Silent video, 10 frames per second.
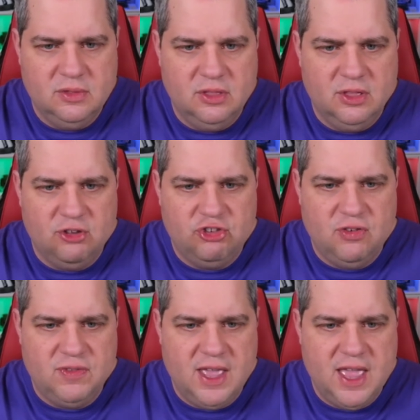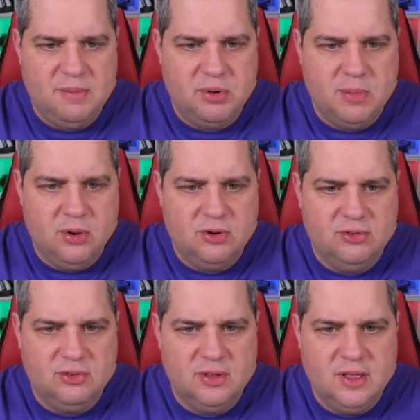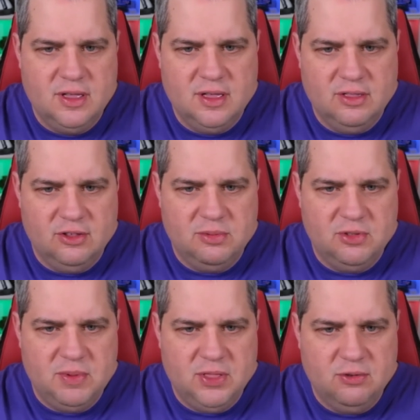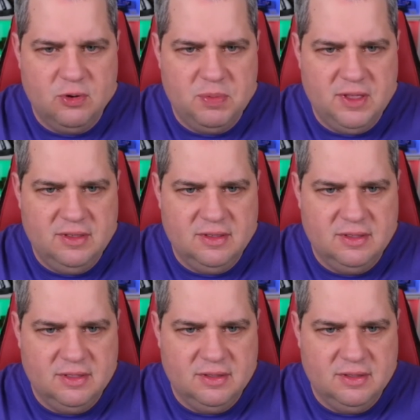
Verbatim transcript: Look at those shifty-eyed promoters. Those must be the groupies.